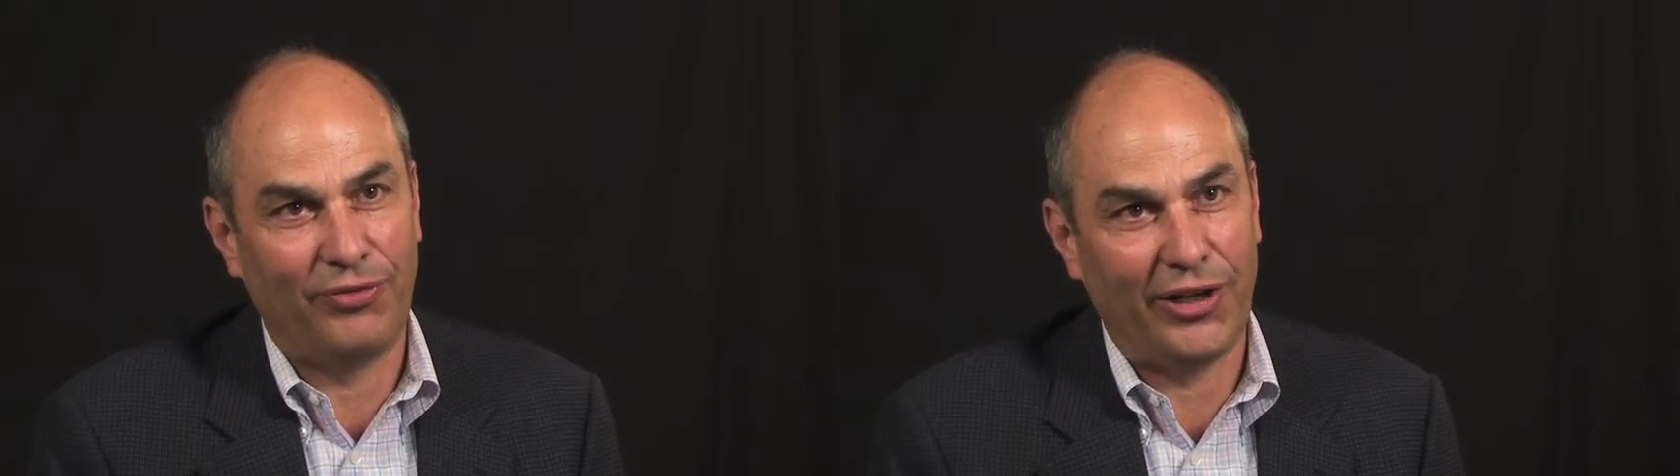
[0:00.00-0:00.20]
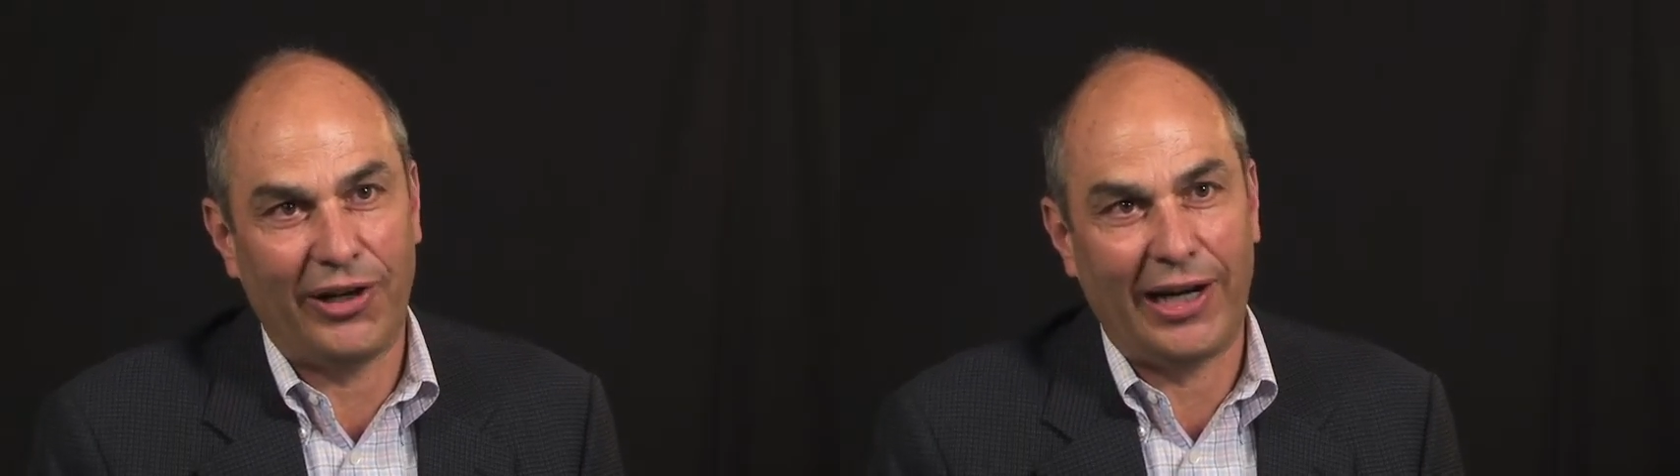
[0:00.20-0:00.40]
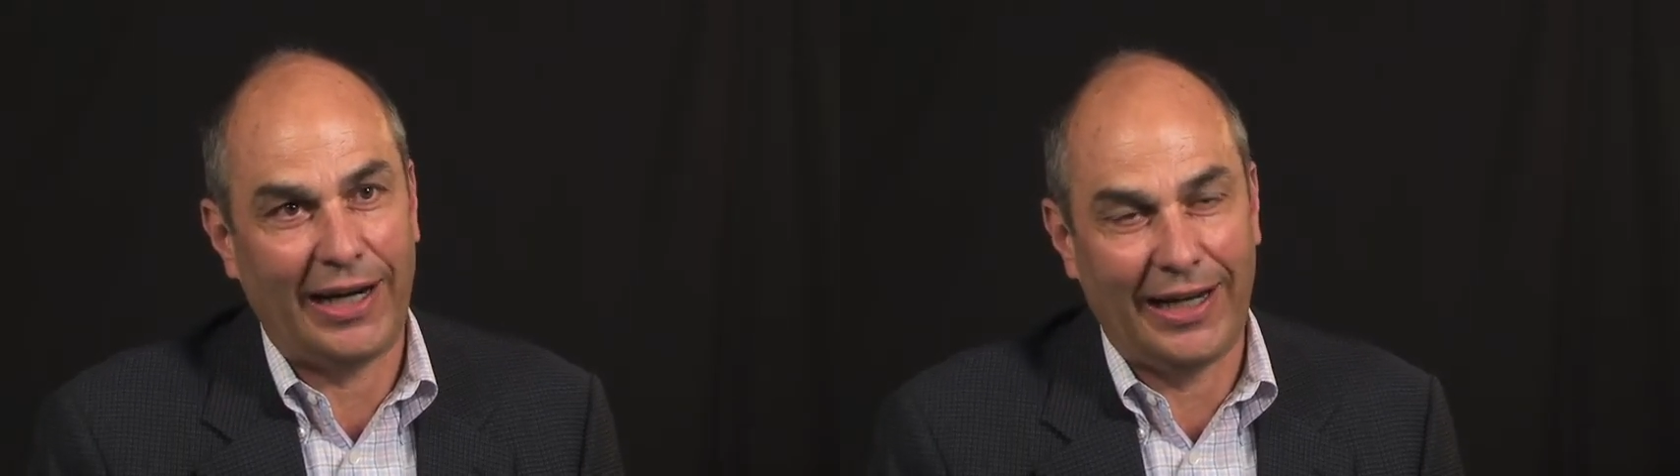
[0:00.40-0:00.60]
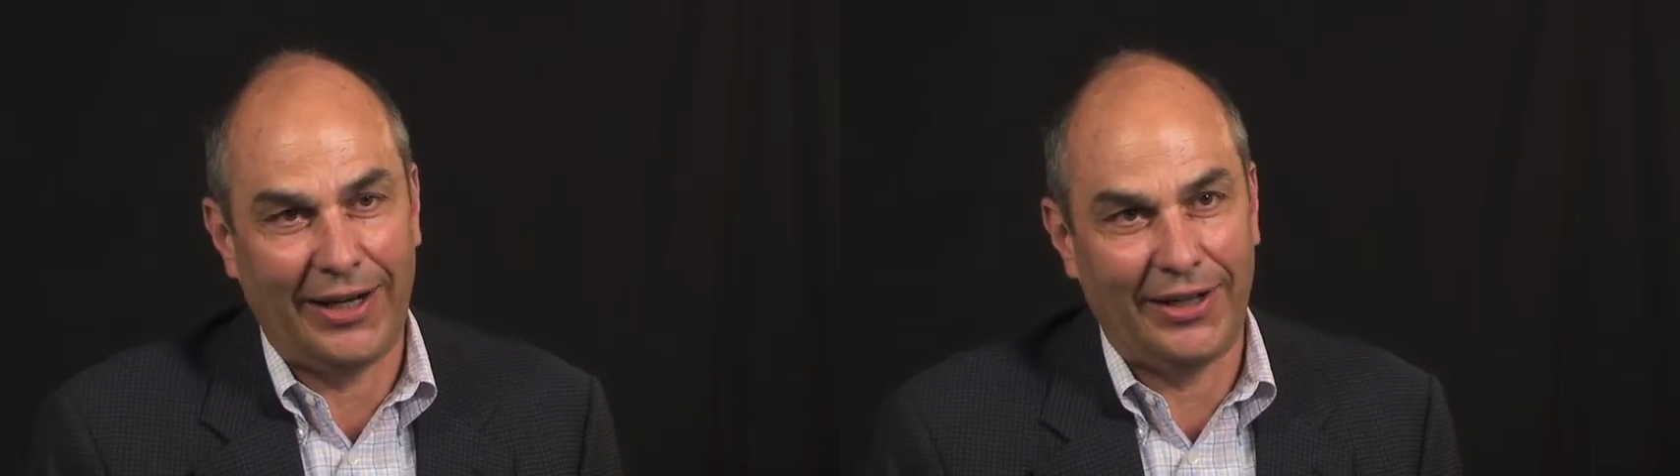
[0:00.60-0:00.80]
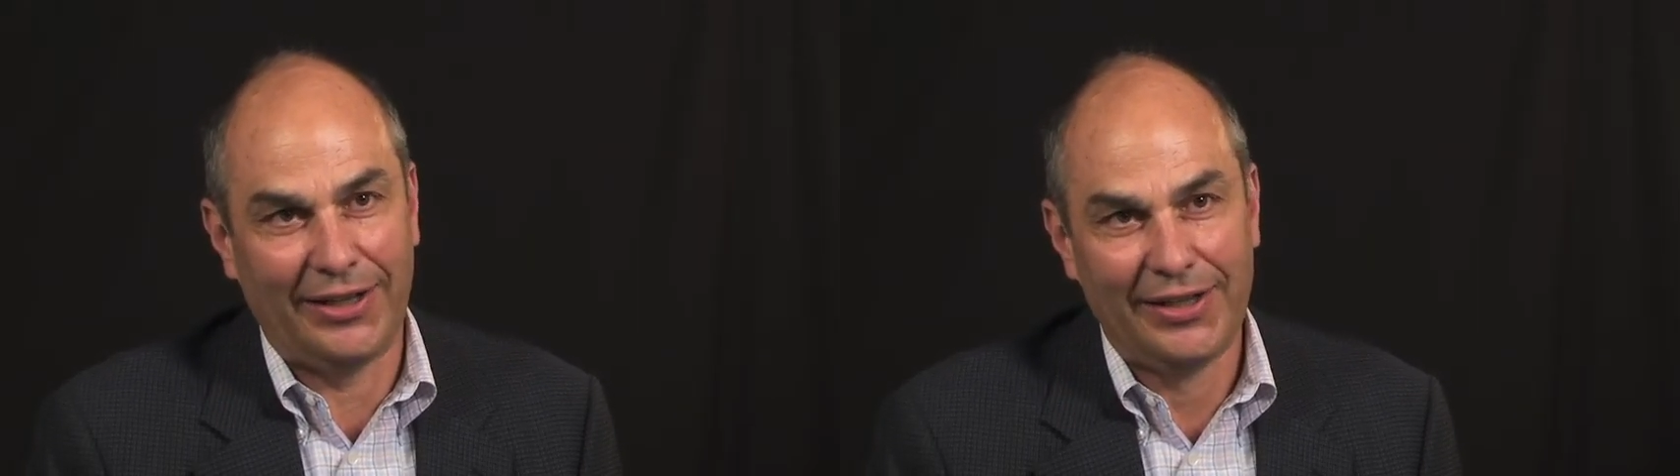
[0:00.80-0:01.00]
figuring out
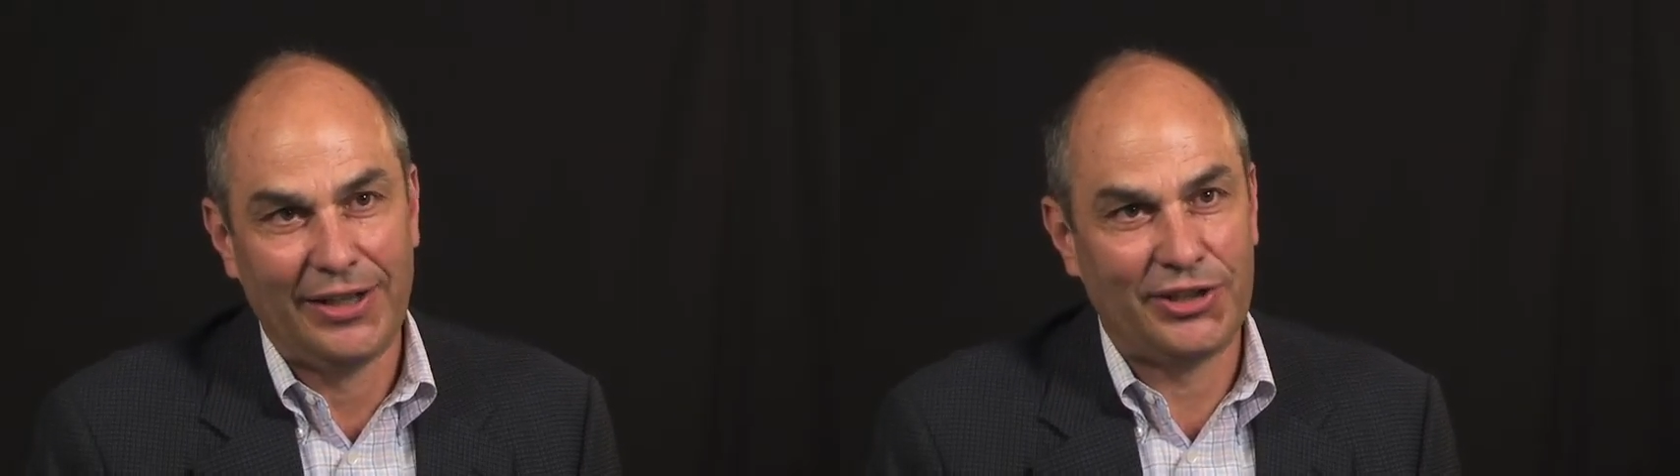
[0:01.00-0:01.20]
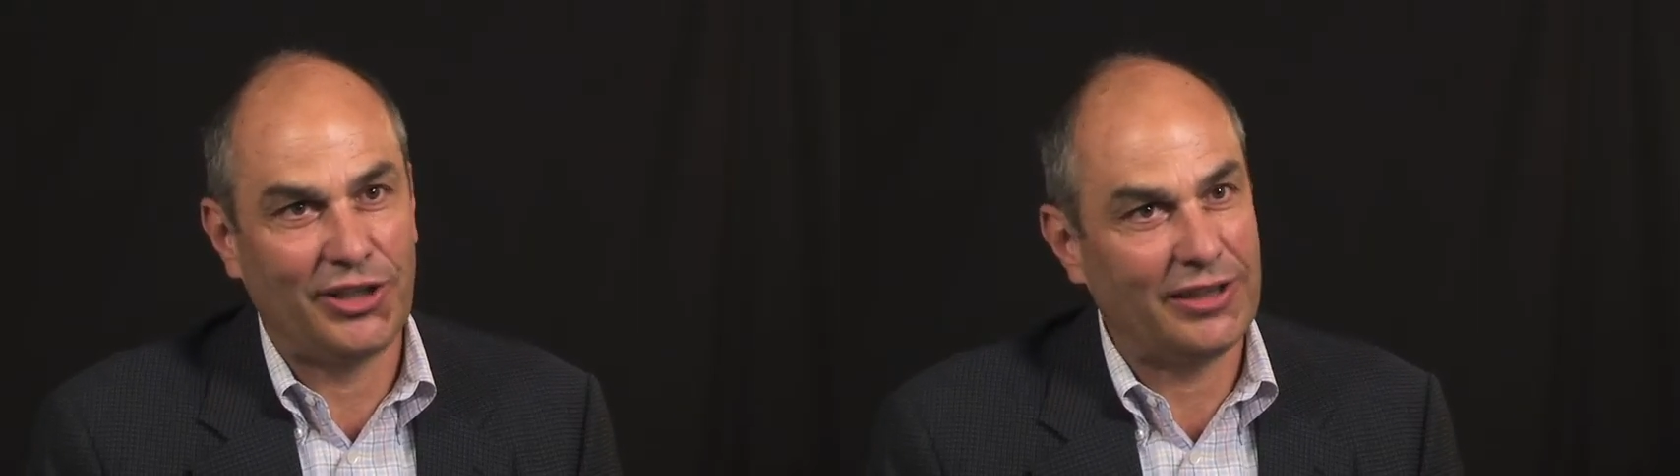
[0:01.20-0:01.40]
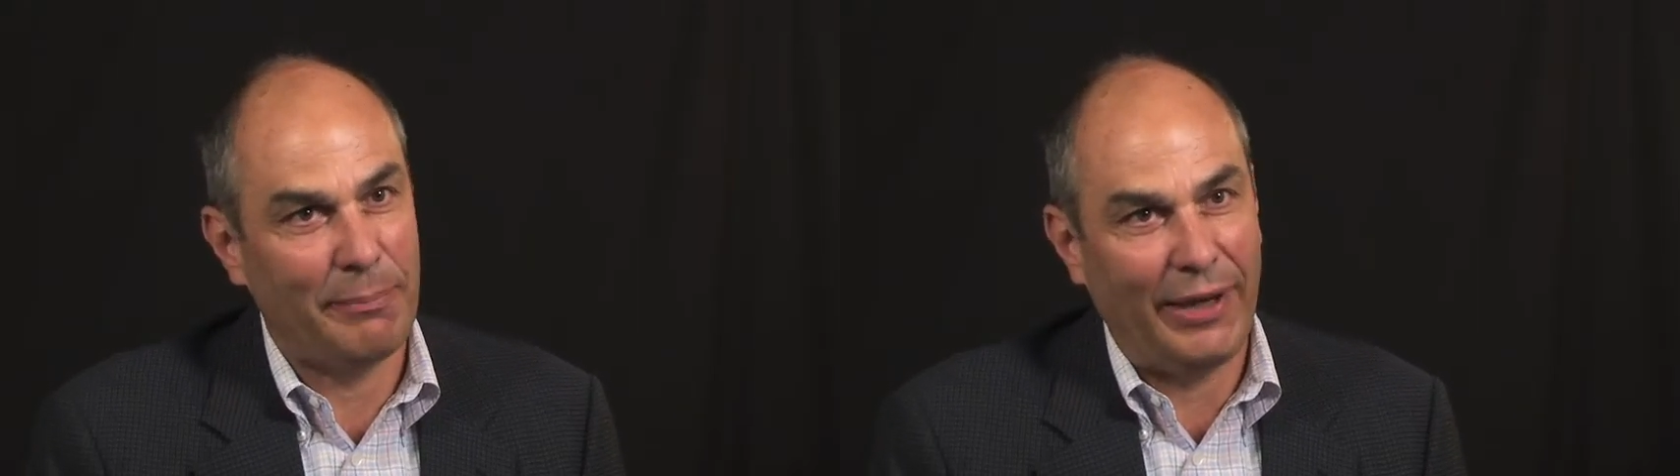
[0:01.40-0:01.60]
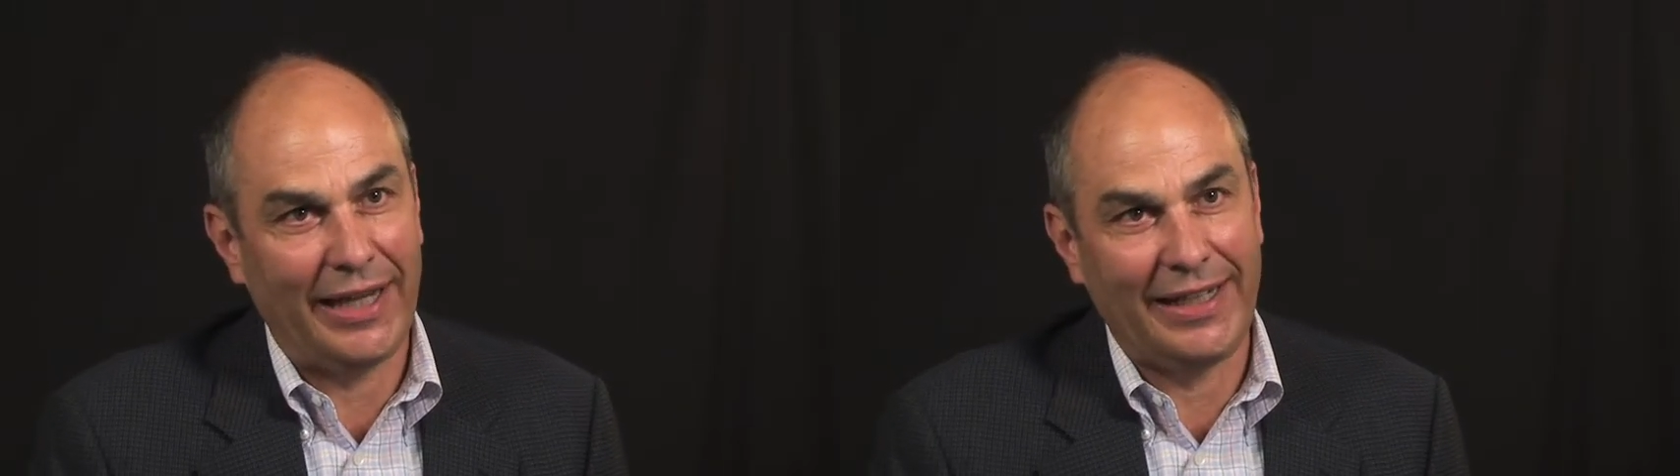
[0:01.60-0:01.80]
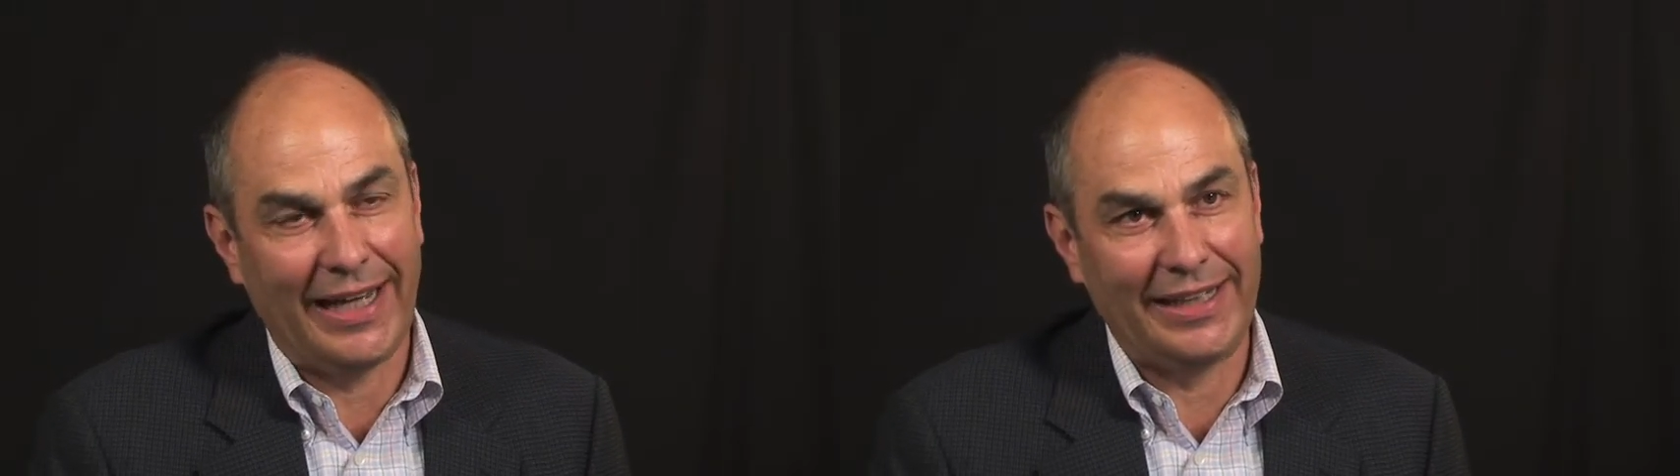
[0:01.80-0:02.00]
how to shut the
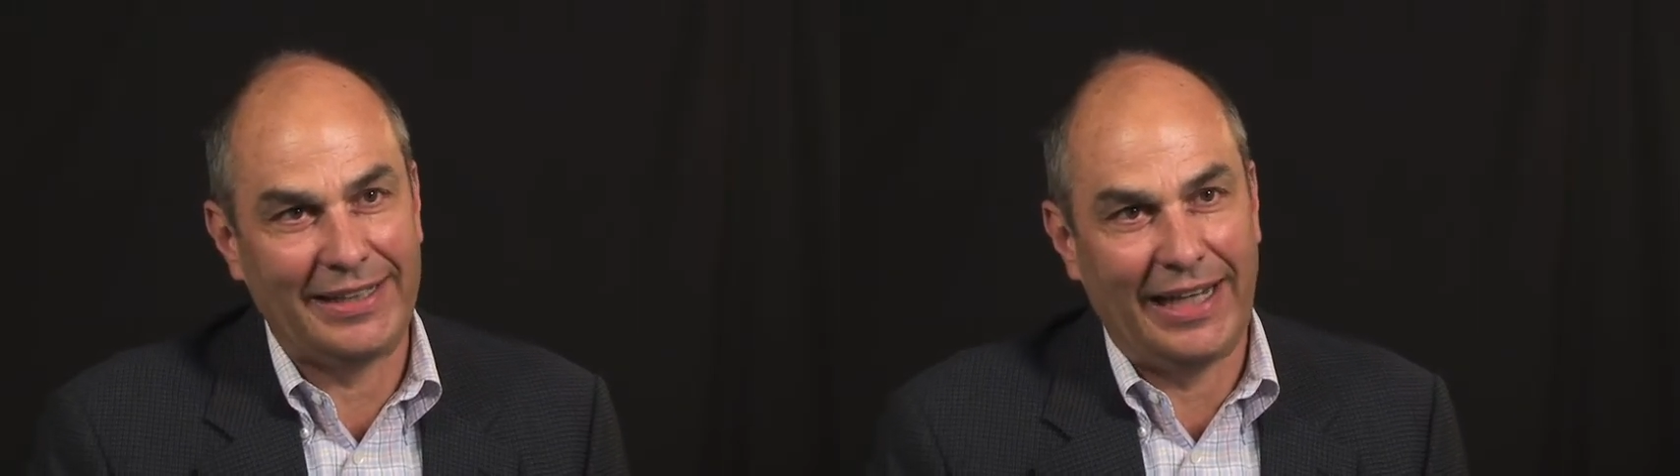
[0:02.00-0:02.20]
bad guy